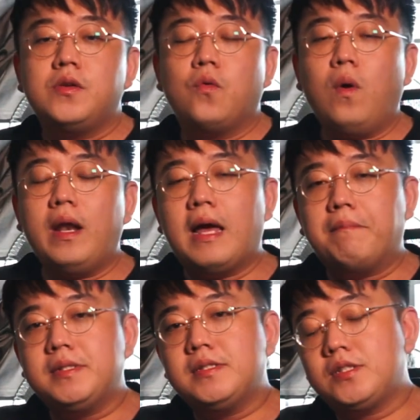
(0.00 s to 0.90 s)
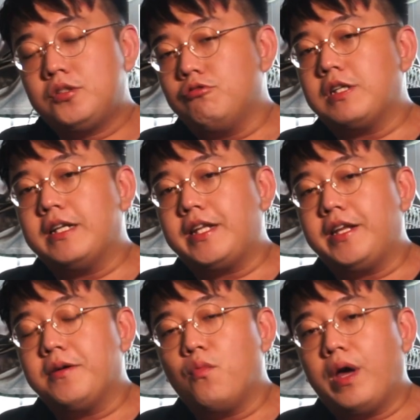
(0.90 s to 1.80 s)
what happens to
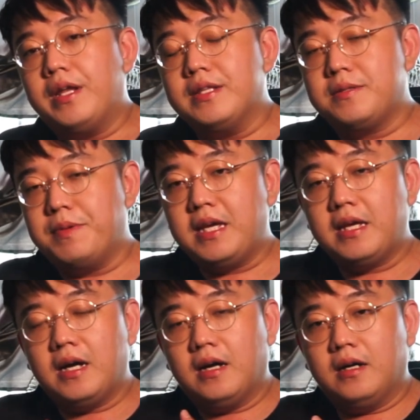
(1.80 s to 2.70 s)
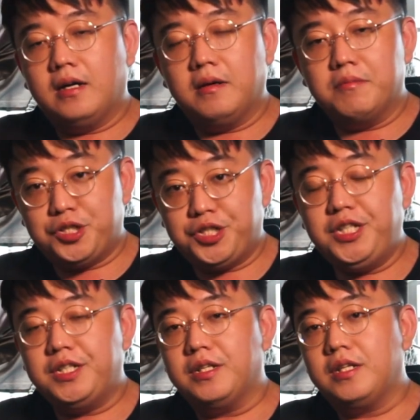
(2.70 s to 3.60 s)
titanium when it's being
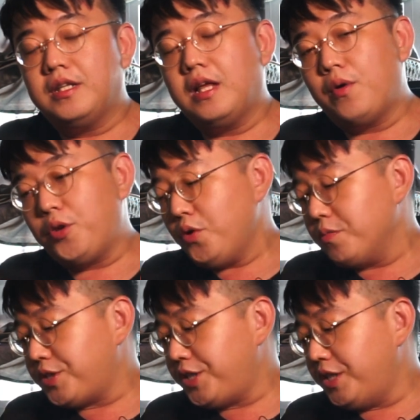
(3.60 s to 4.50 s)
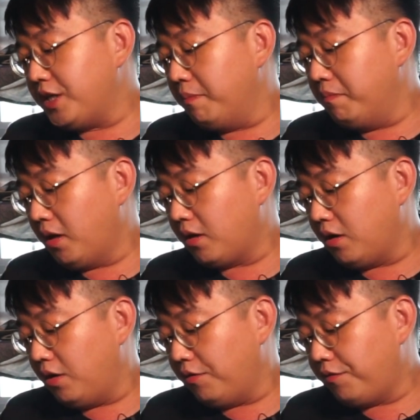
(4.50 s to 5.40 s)
machined? Now, when you want to machine a block
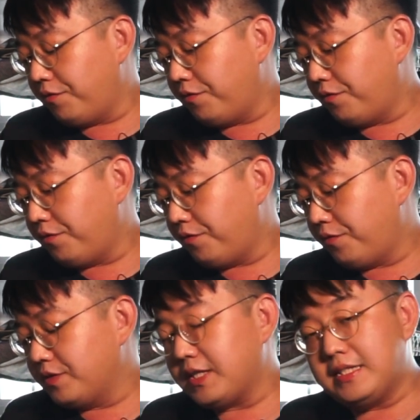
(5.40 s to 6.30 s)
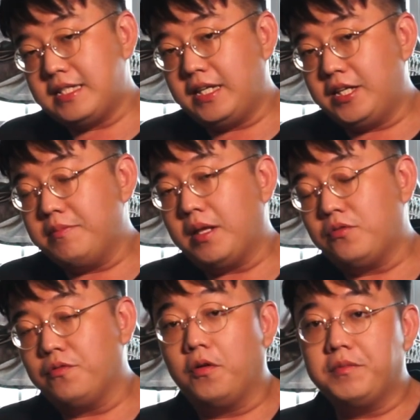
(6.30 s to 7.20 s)
of titanium and
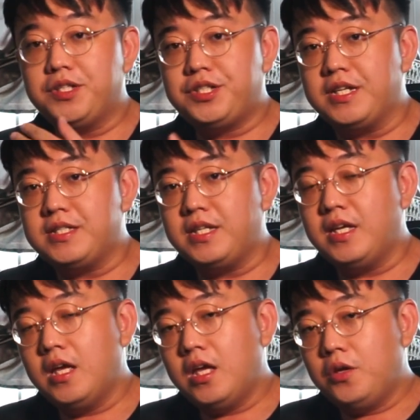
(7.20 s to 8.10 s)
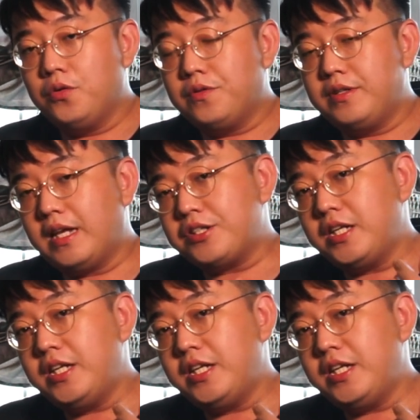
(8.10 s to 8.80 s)
to form this chassis, you naturally